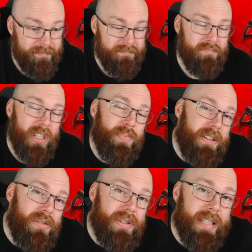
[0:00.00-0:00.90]
It's my
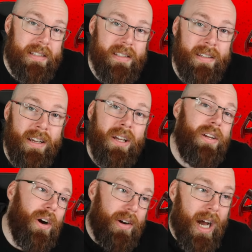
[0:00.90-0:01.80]
two cents.
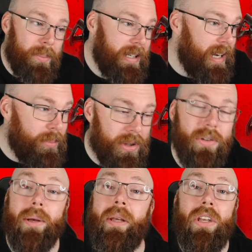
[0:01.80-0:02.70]
Y'all comment down below.
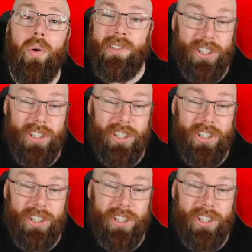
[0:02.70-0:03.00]
Let me know what you